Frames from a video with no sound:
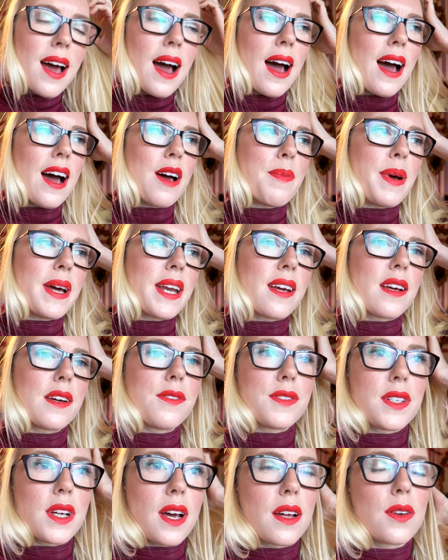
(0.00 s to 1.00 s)
Um, and I
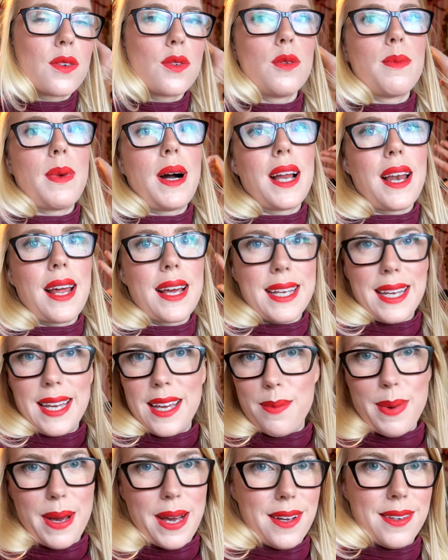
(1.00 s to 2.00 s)
have done all my like
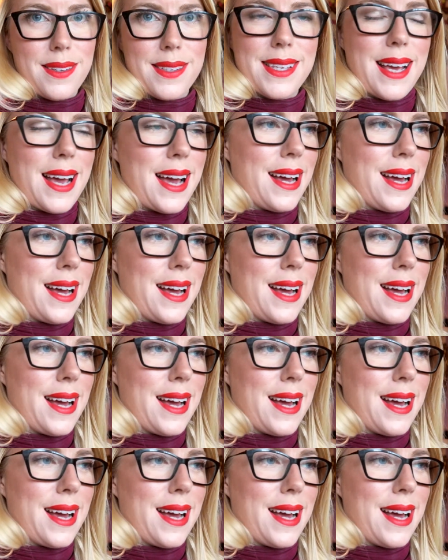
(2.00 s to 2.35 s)
emails